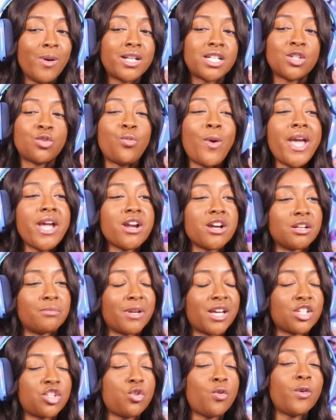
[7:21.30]
which is weird
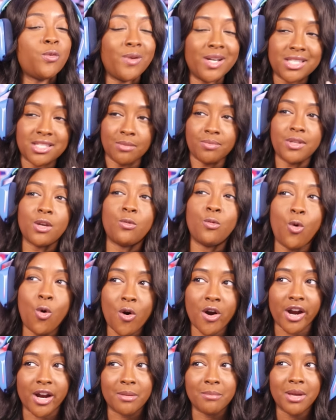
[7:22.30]
because you would want something
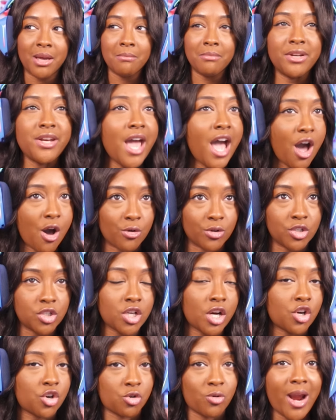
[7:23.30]
warm, but no, you
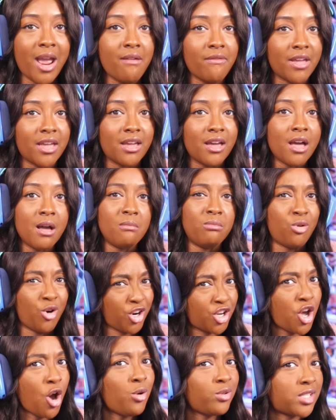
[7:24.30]
start craving more
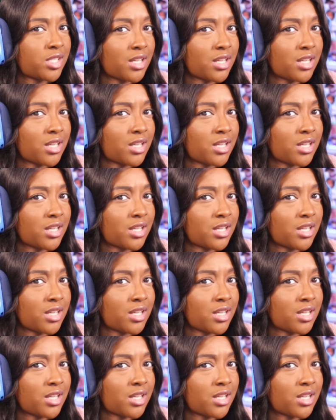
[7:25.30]
cold